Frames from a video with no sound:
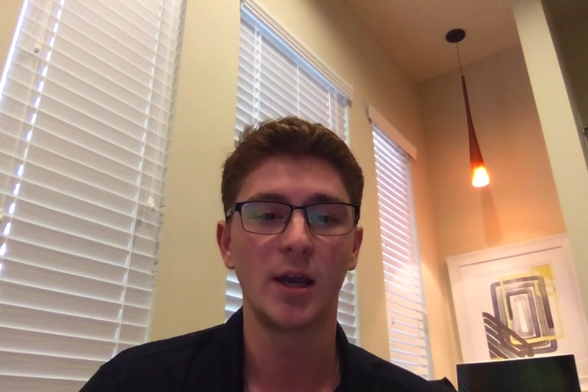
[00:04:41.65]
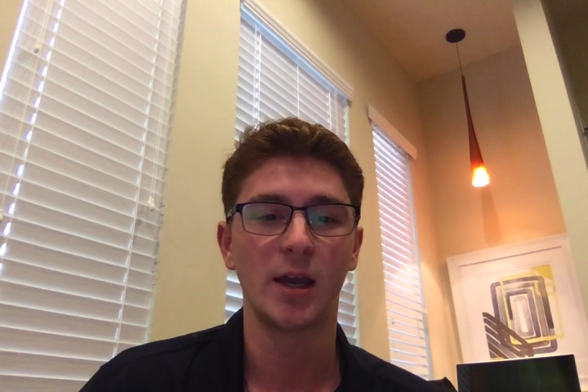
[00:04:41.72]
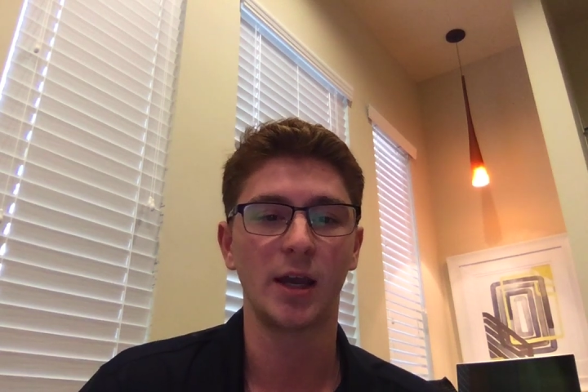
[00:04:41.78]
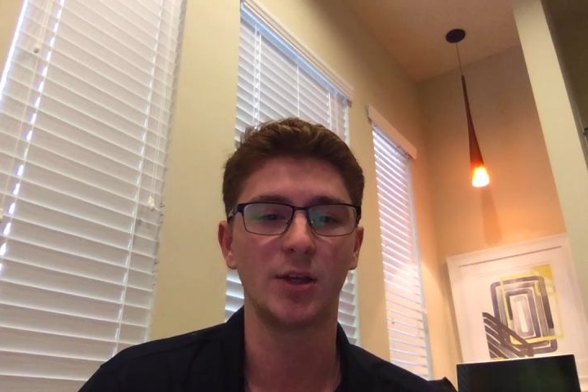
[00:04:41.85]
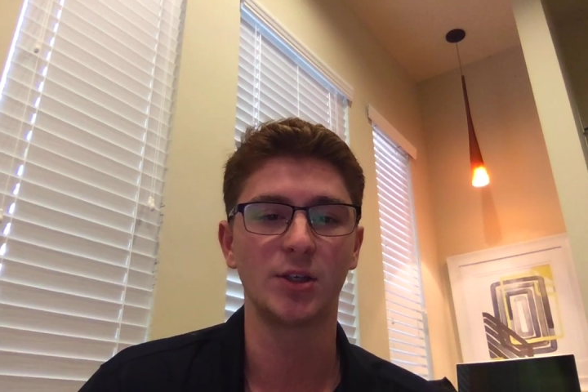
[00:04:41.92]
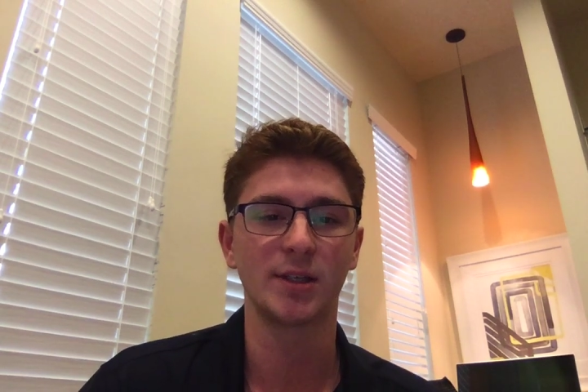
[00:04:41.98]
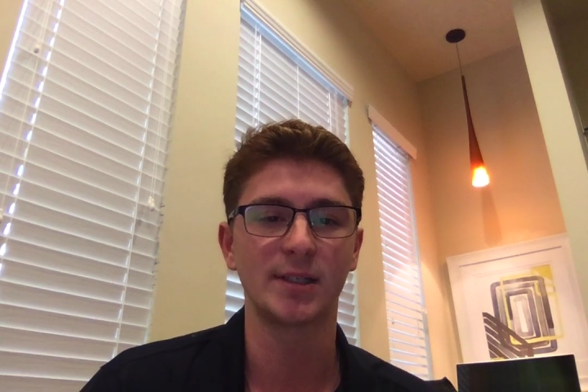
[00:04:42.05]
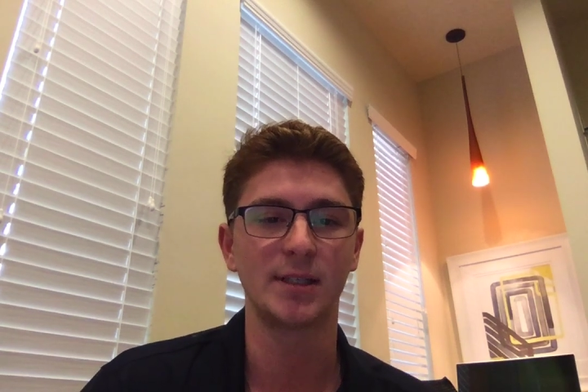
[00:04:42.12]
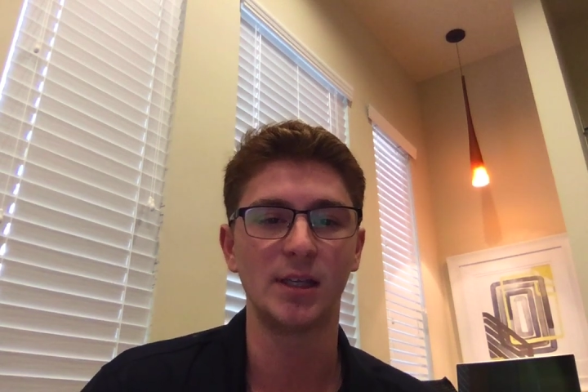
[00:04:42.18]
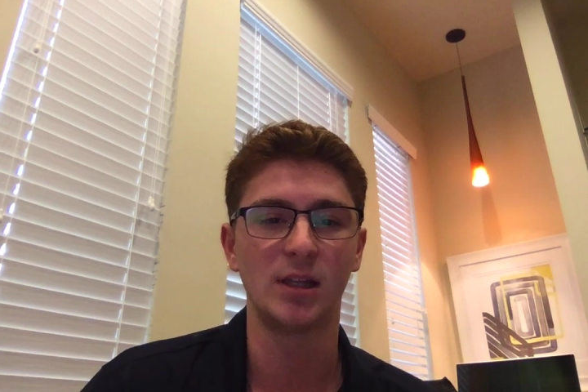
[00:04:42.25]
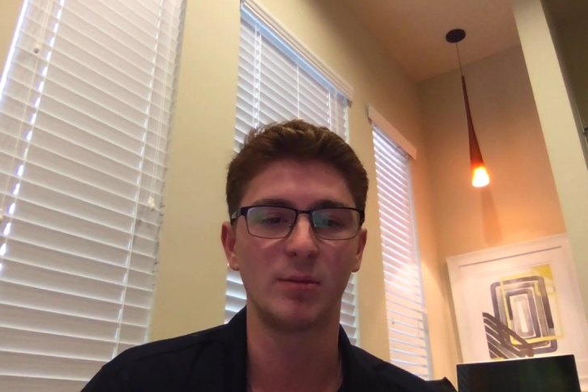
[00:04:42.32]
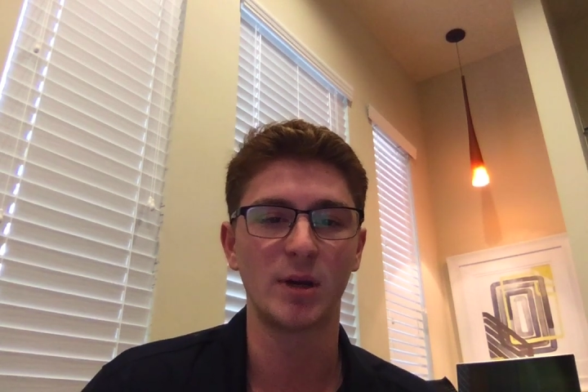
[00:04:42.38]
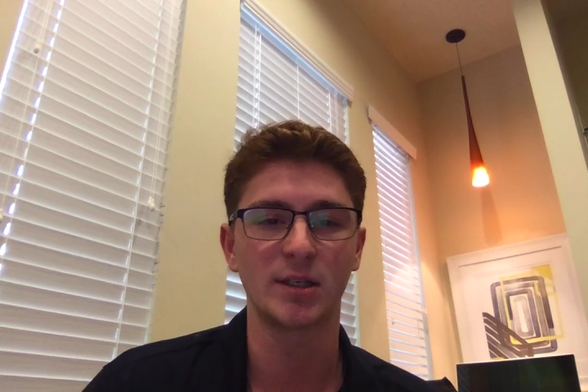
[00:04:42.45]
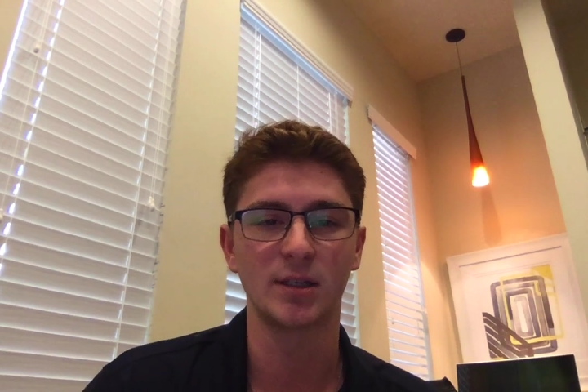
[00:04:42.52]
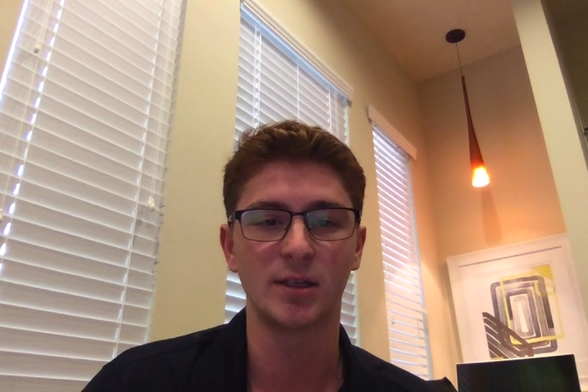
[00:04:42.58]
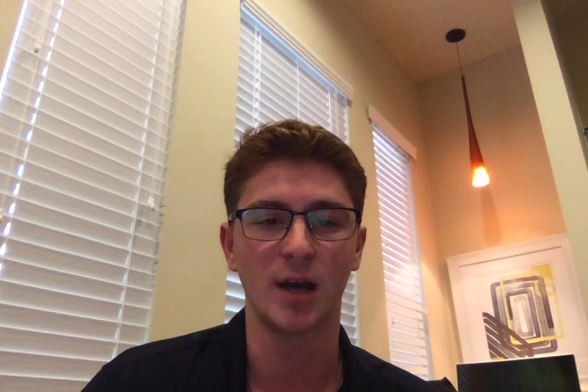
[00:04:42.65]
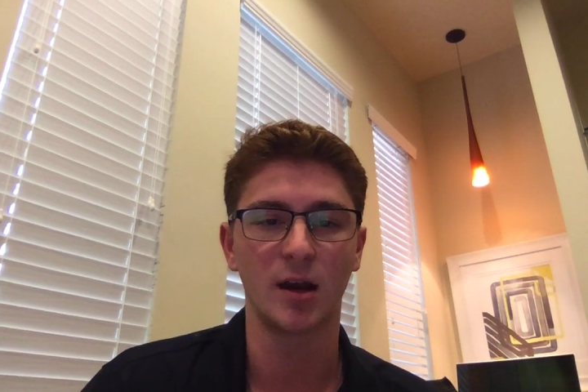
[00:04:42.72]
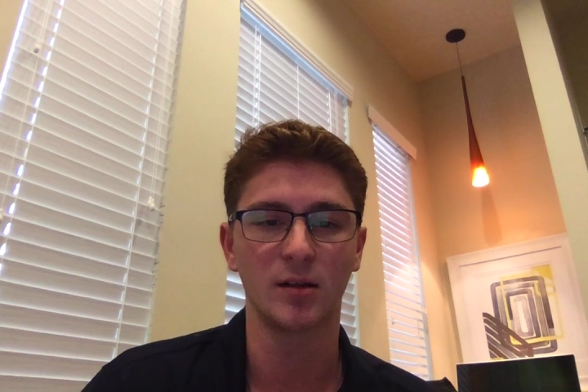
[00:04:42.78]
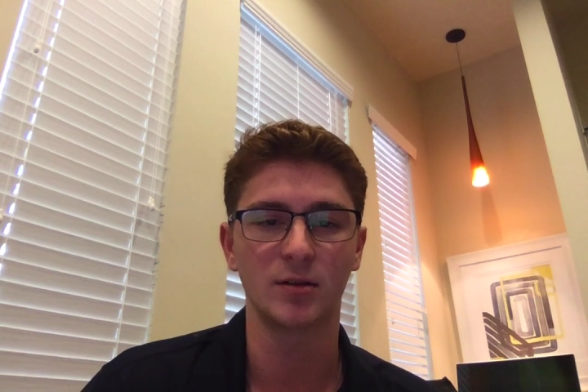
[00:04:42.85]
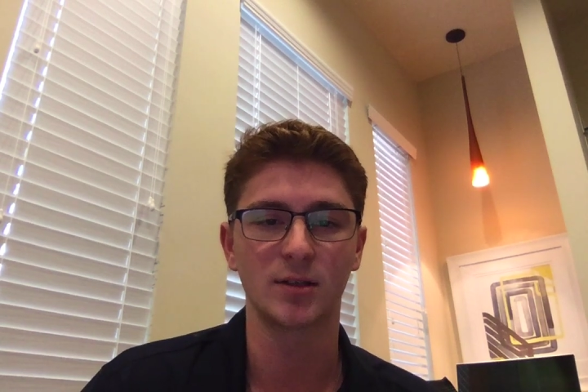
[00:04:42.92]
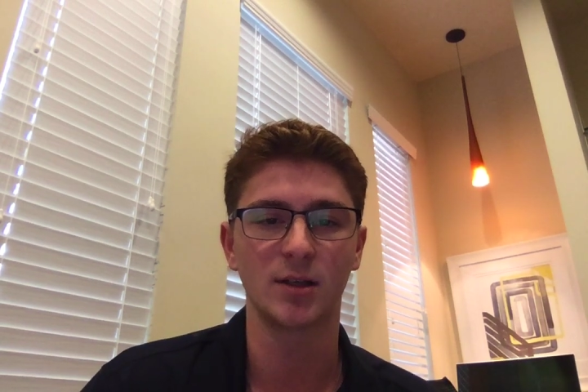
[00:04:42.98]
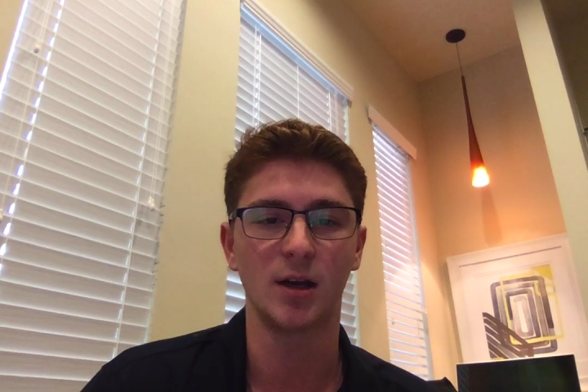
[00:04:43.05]
and just see them as a
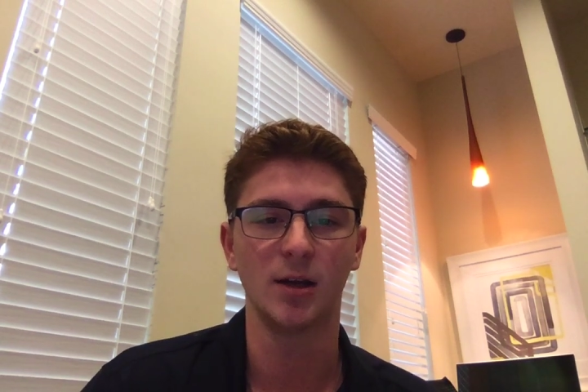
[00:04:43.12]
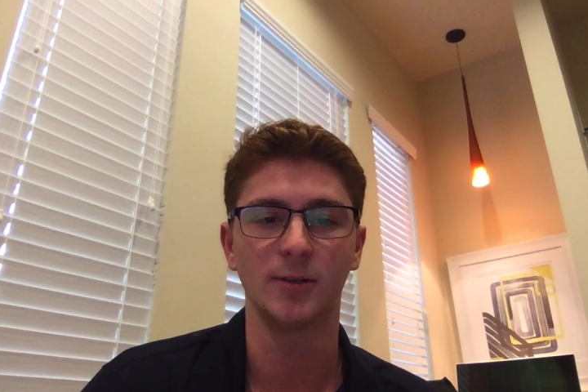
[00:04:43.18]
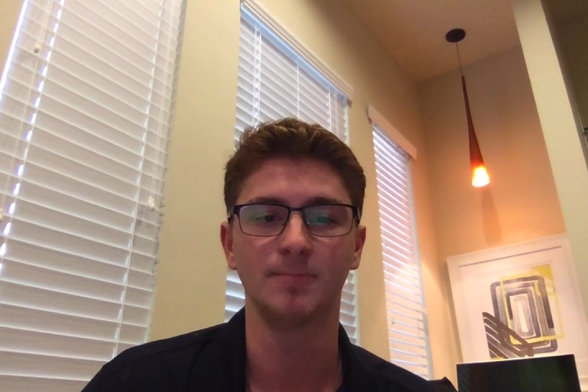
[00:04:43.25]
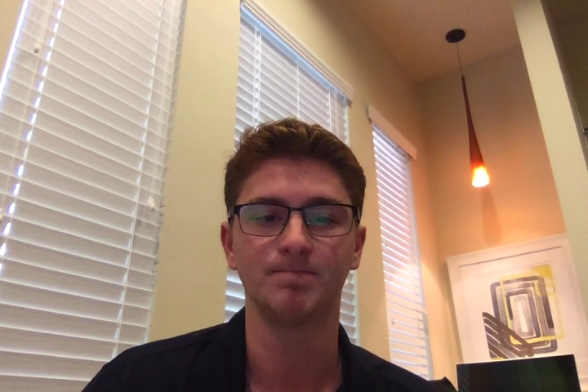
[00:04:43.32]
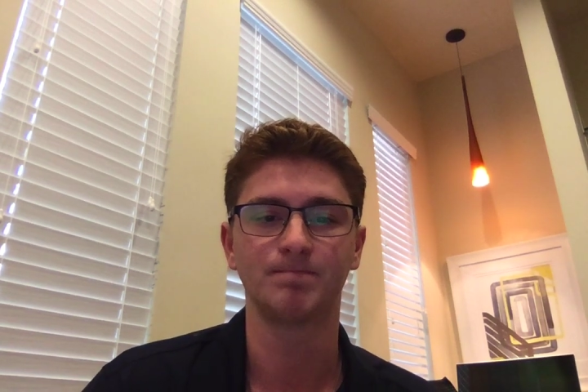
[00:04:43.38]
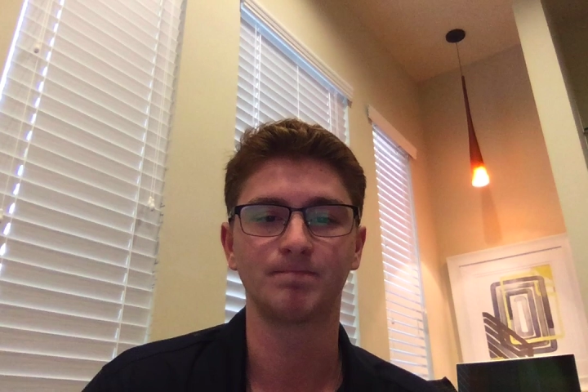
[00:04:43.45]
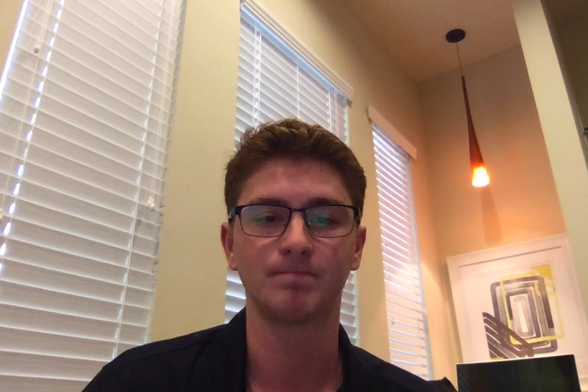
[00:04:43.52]
dollar sign.